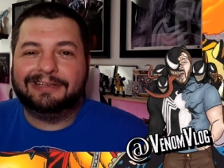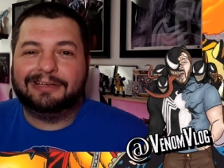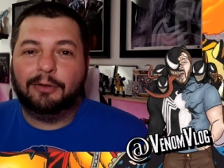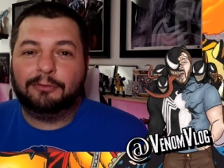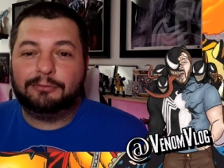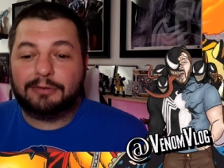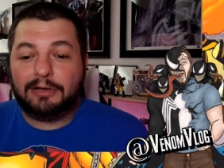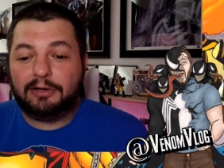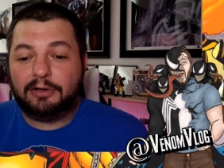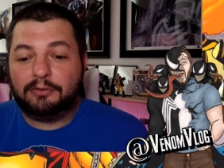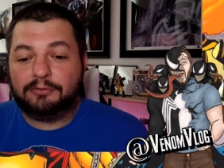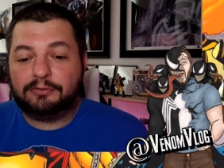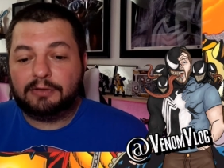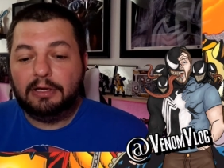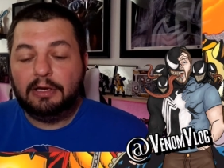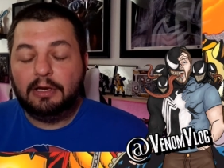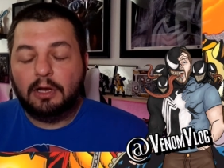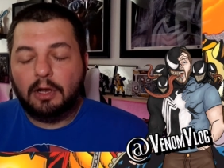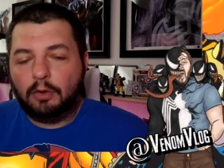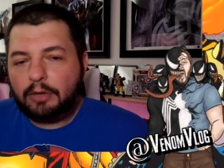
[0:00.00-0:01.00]
Ghost Rider goes,
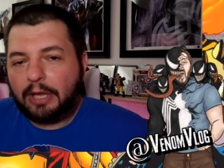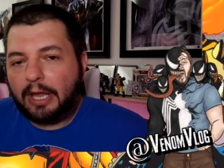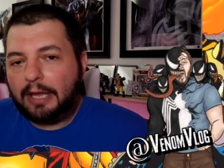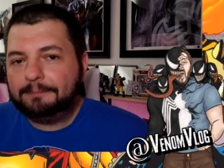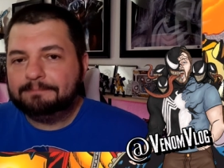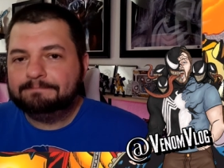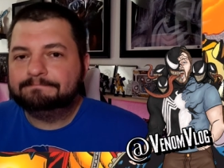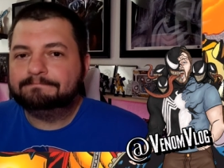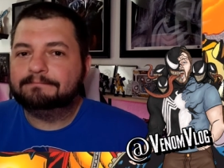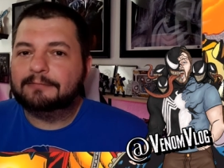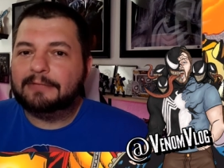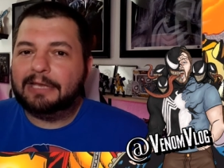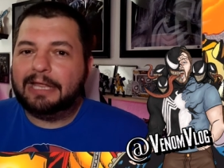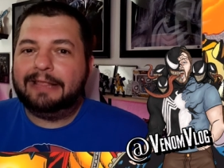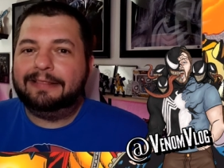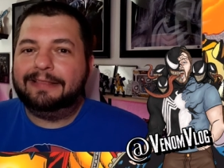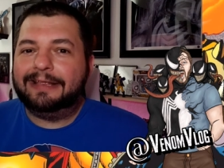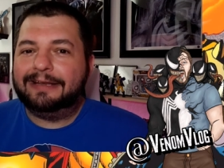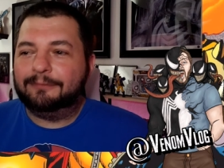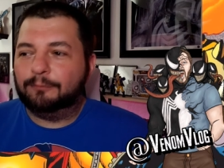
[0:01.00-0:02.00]
okay.
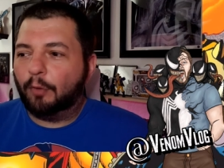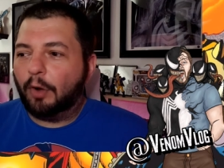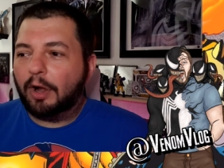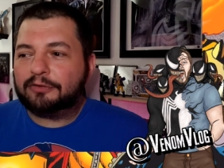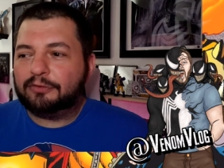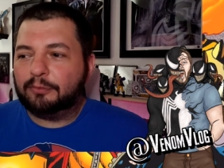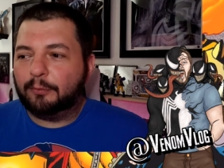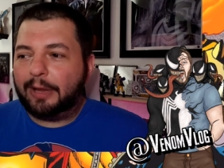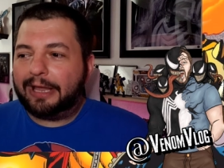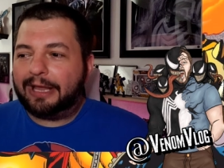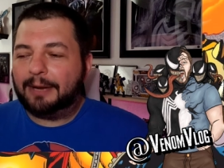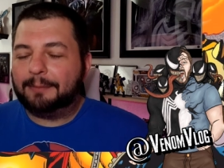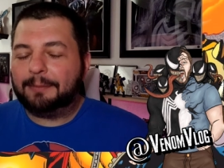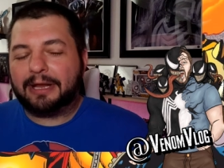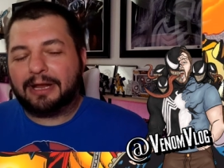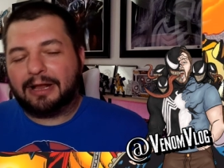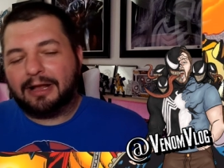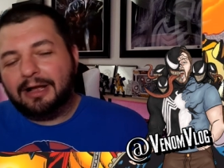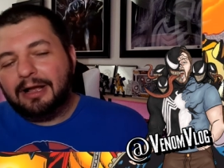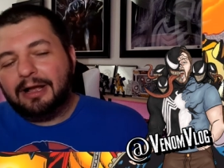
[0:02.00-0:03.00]
And then walks away. And I'm
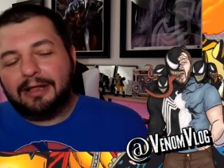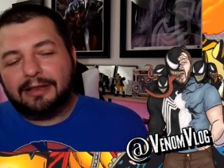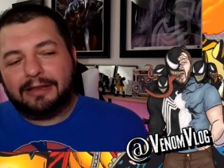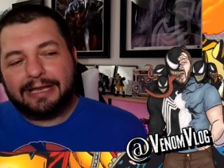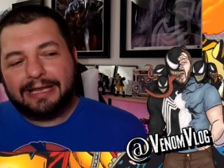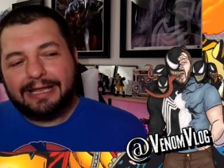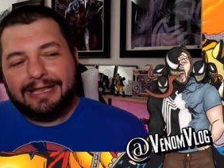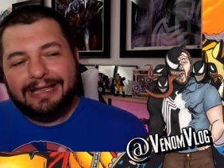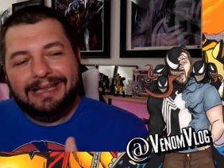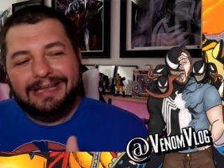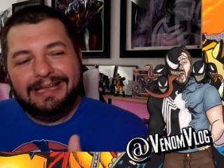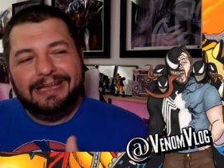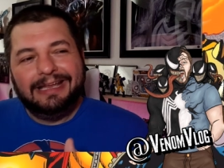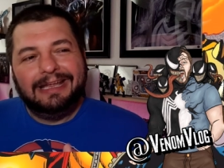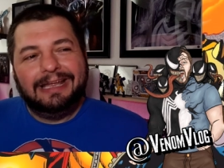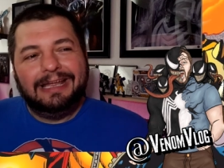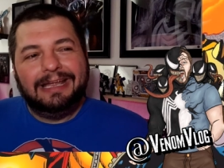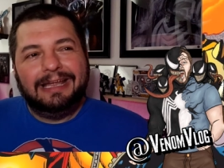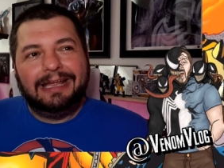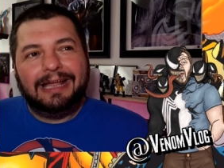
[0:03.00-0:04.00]
like, ah, like,
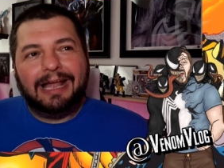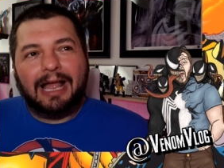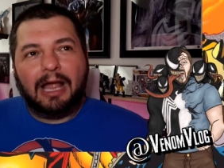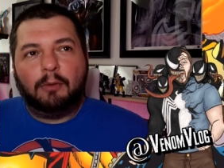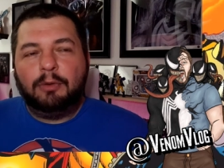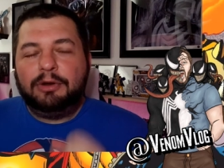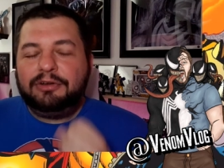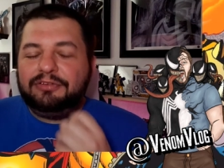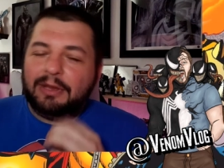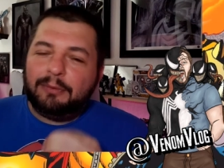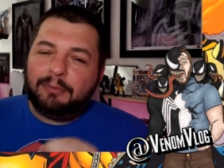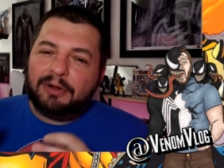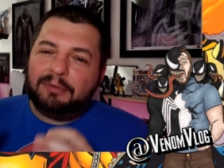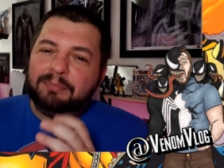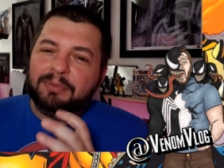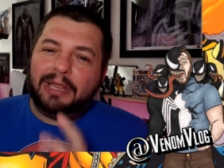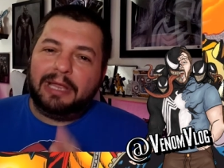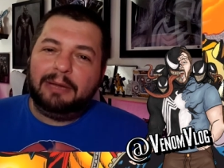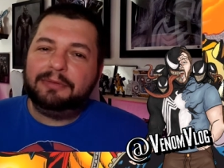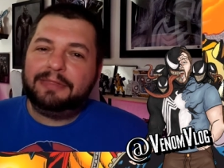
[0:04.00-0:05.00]
I wish they would have
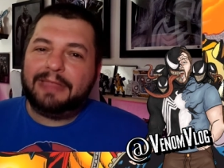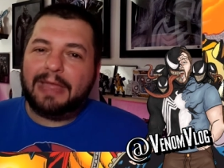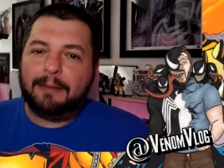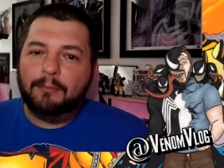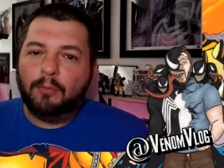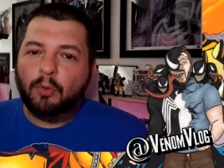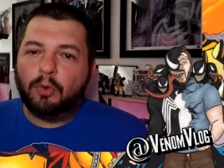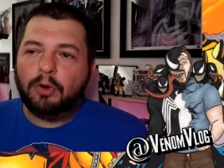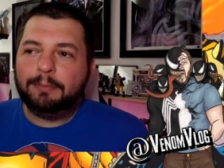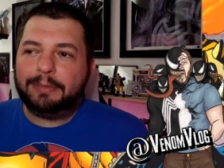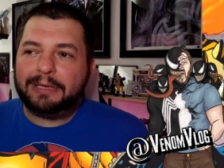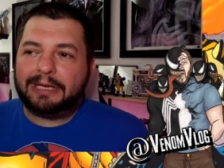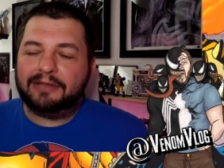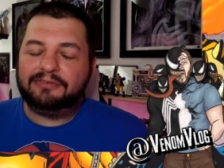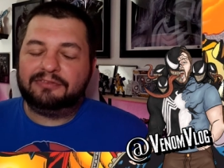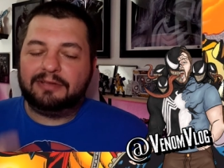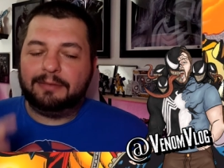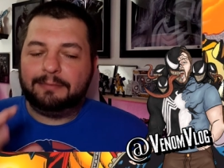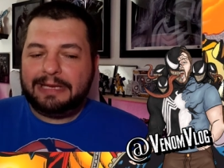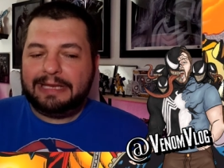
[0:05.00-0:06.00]
played with that more because
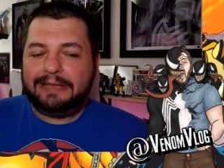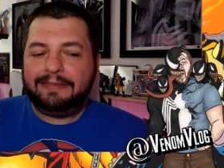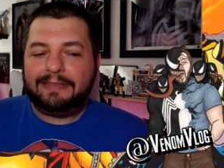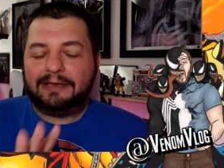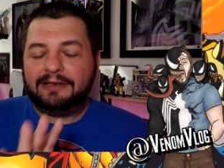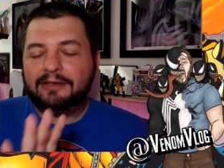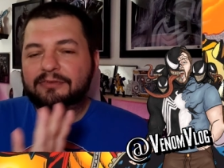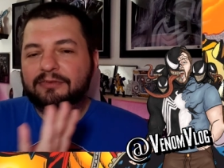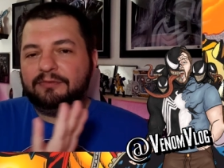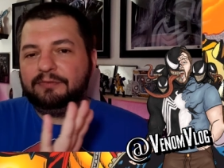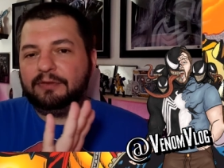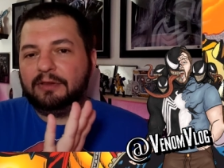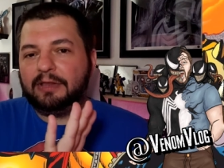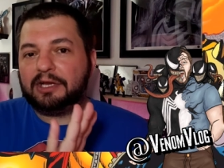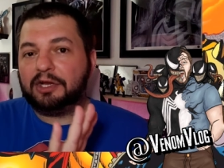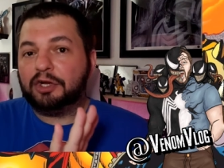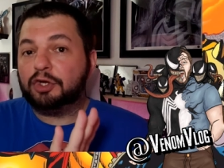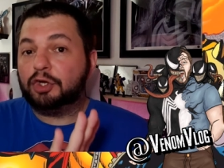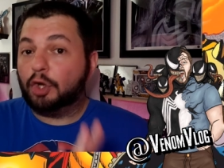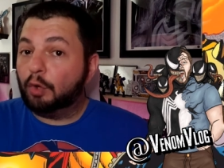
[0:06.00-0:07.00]
to me that doesn't feel like
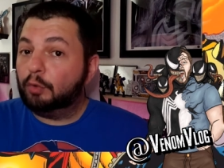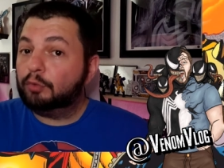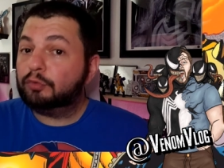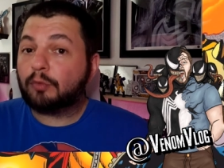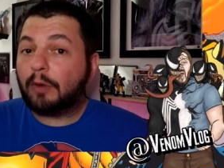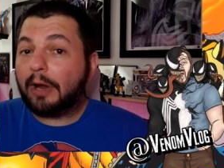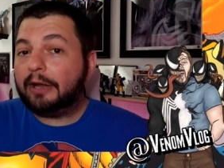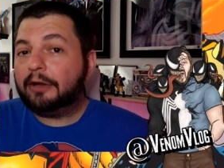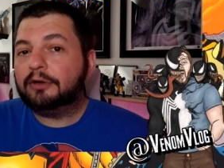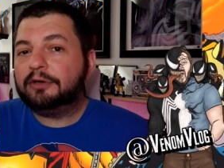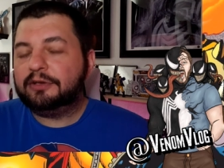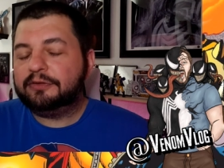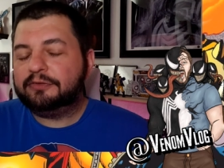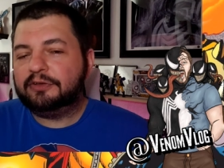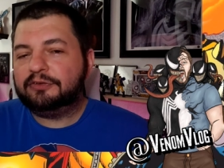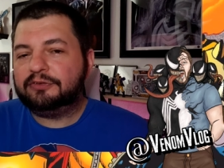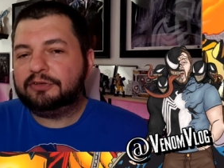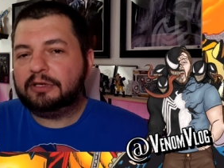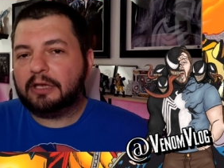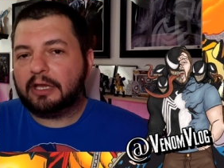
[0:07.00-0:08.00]
a Ghost Rider
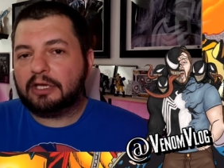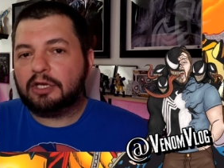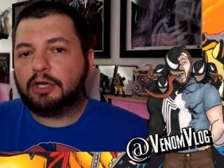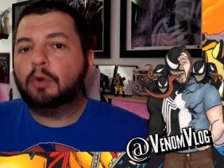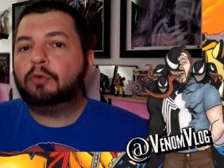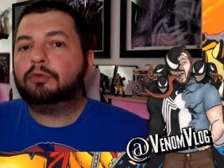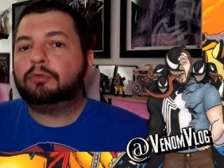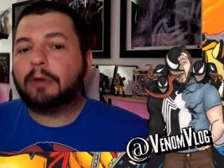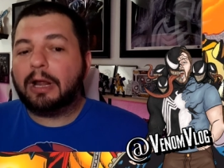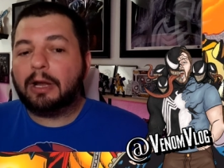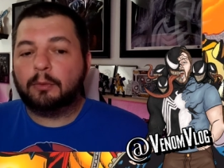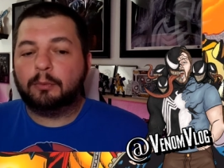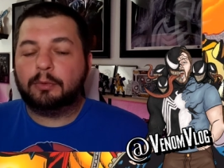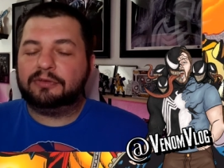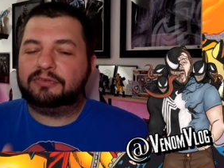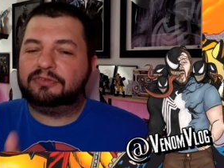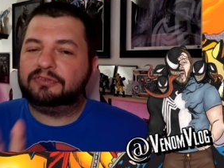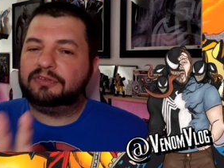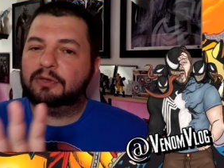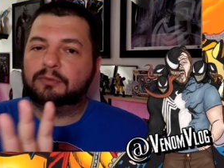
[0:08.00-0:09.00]
decision. Like Ghost Rider would
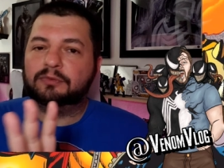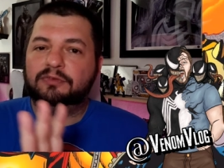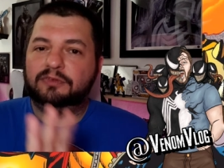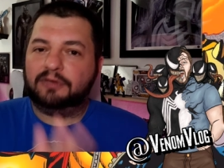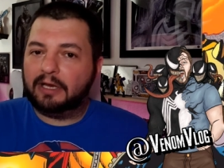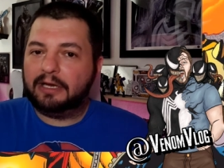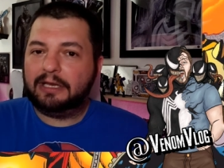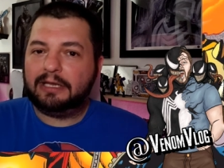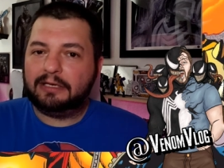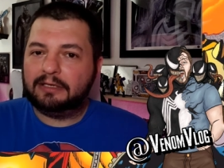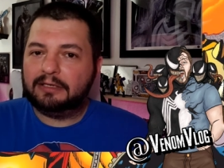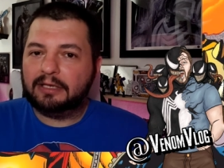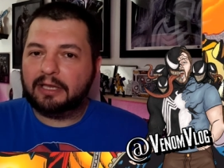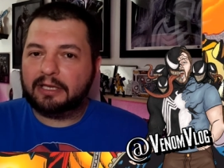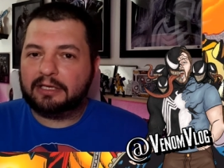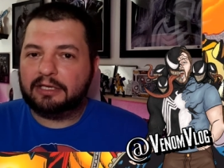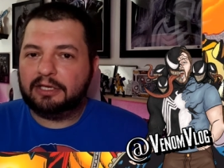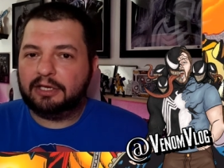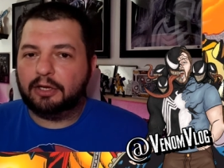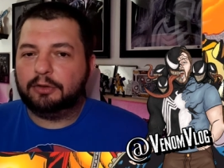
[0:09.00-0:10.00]
have still done it.
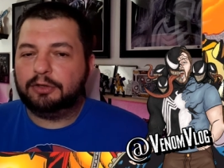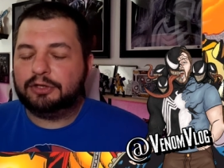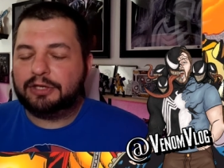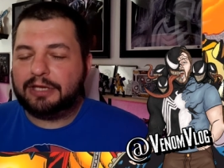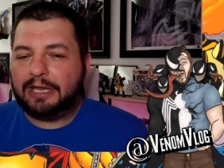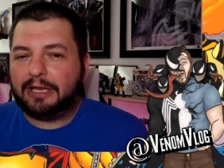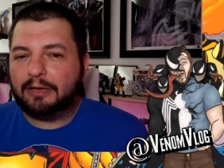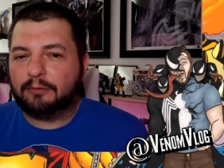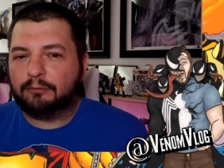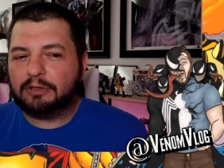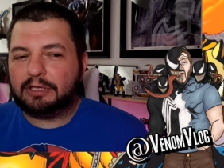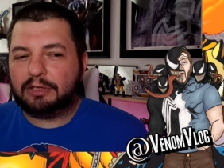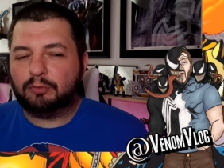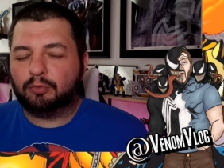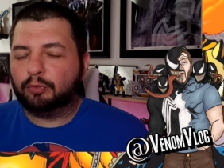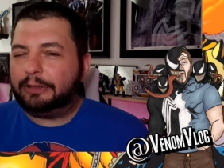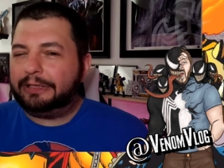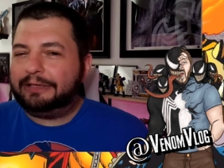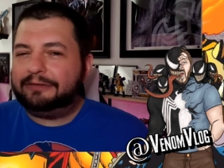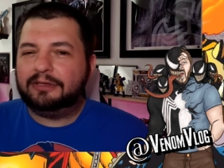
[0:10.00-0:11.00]
Like, you know, you can't really
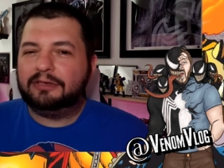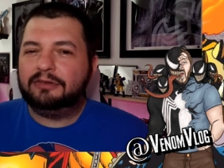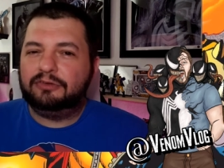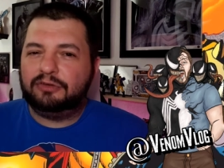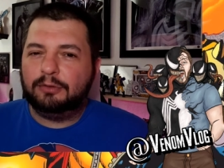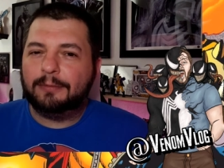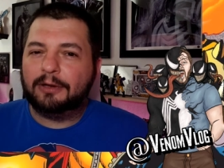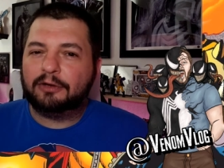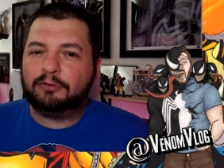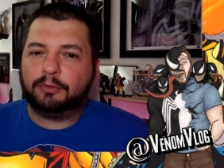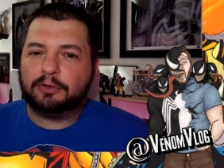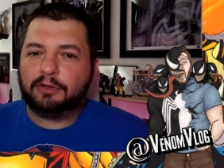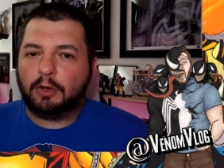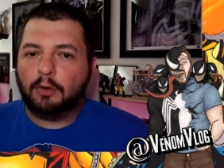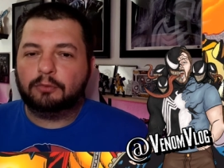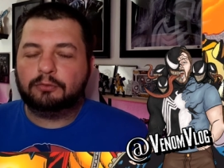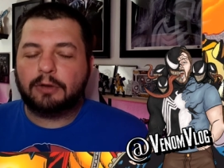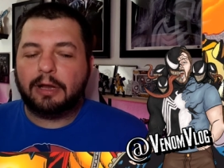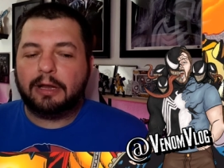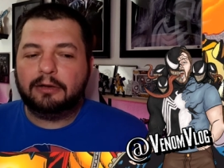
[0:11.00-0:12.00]
reason too much with
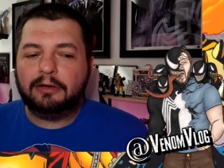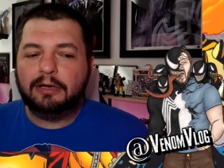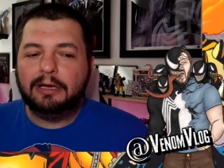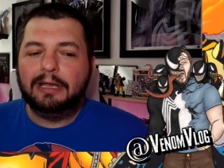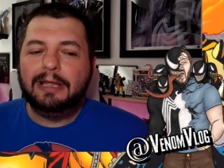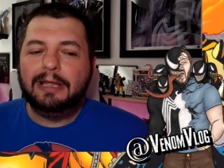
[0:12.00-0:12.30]
Ghost Rider.